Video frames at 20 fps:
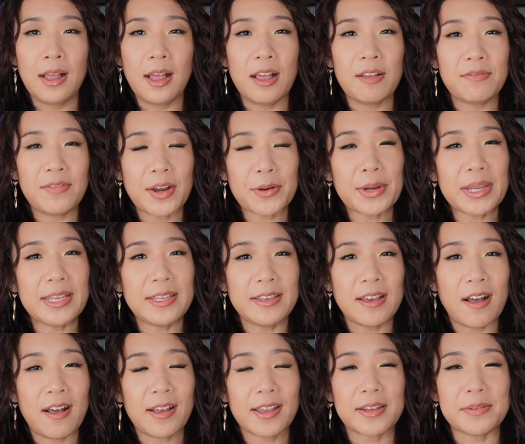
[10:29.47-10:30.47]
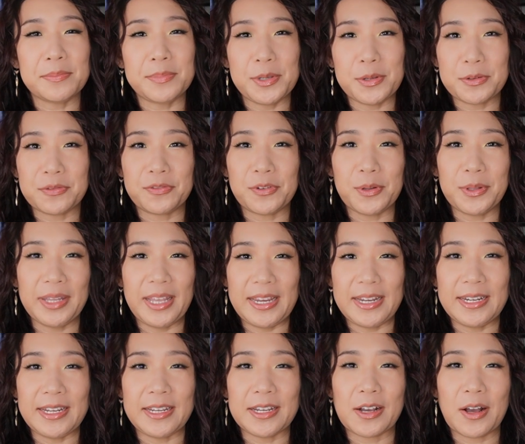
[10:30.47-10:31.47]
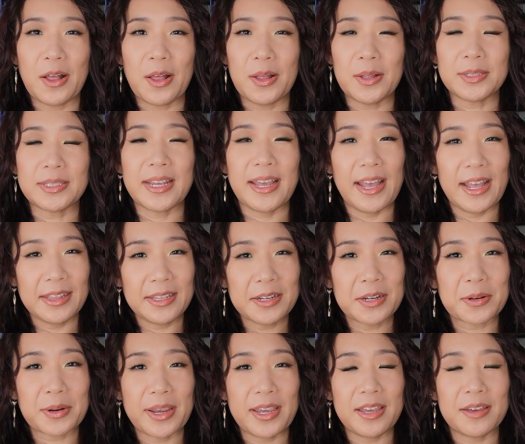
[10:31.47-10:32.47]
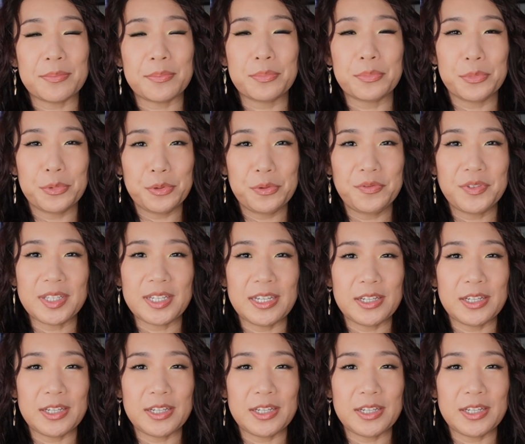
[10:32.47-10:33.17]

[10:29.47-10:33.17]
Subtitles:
A very young and beautiful lady called Helen Graham moves